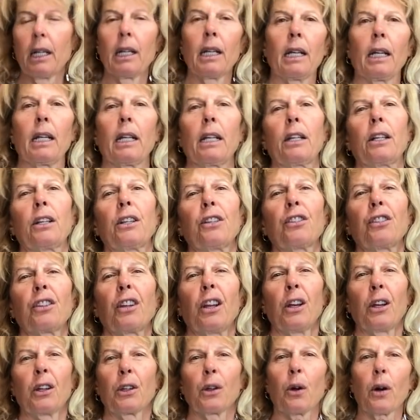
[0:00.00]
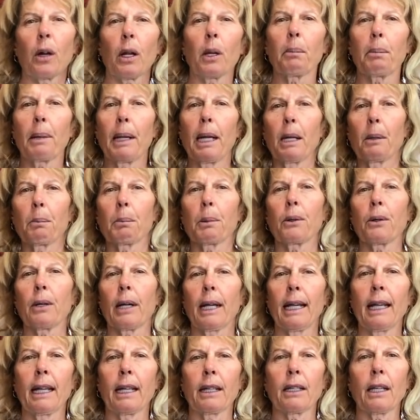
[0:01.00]
is toilet paper
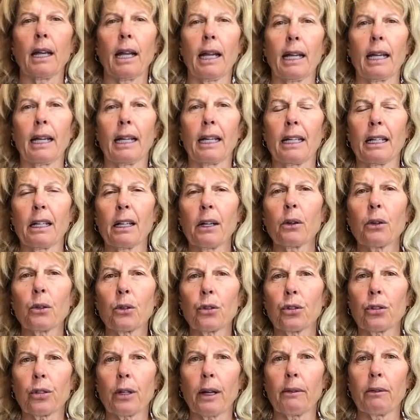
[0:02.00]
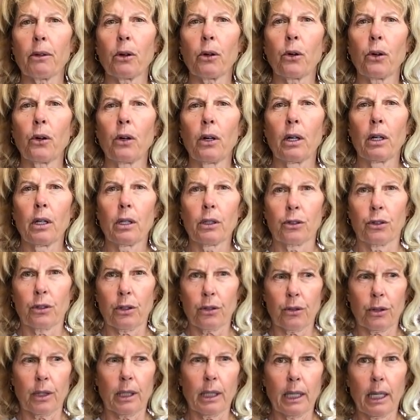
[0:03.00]
and a little shovel
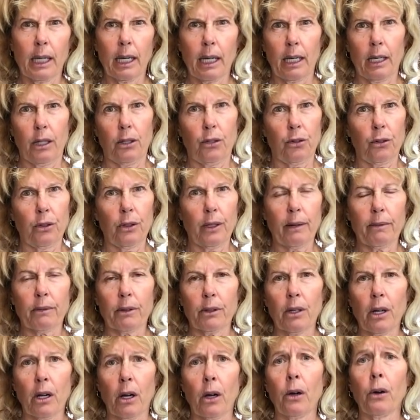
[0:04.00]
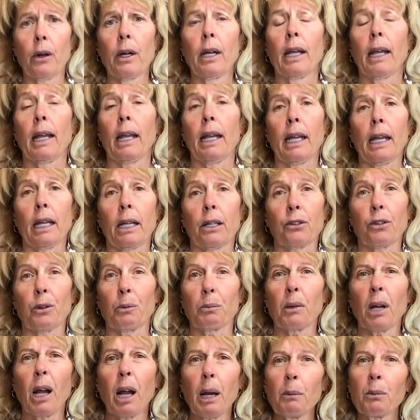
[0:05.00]
just in case. You never know. And
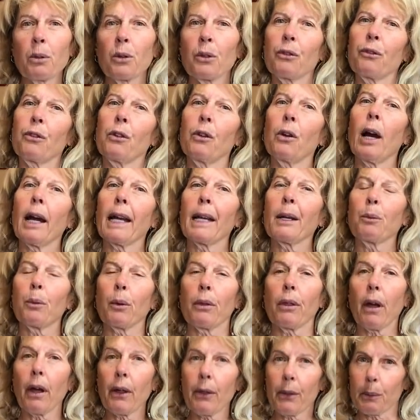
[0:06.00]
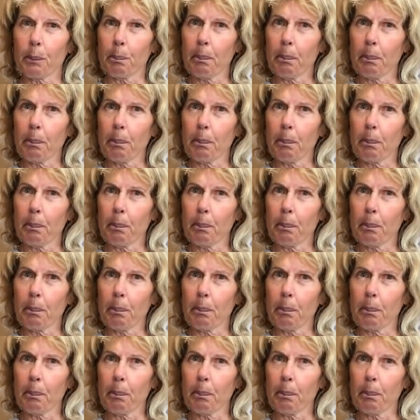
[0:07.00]
sometimes if you hike with other